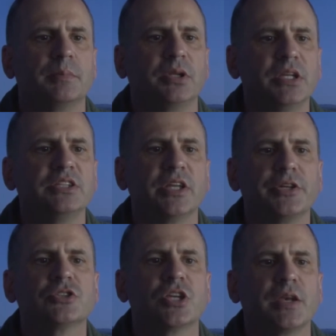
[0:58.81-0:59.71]
please
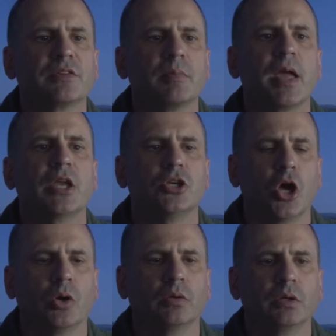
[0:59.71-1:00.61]
let your chain of command
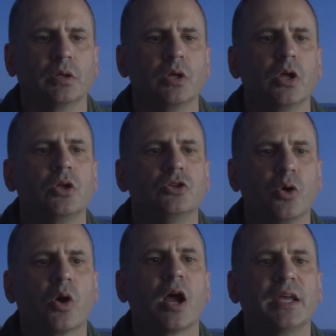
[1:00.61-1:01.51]
know.
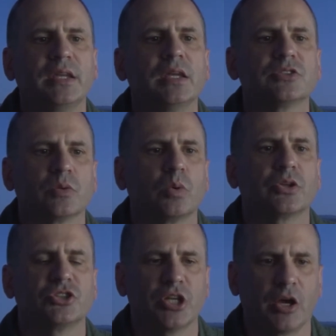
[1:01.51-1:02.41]
Your ideas are
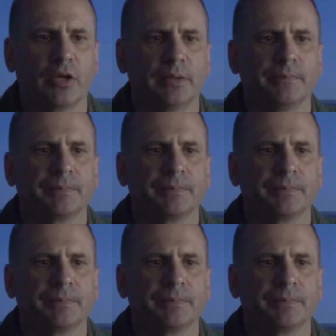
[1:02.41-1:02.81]
worth sharing.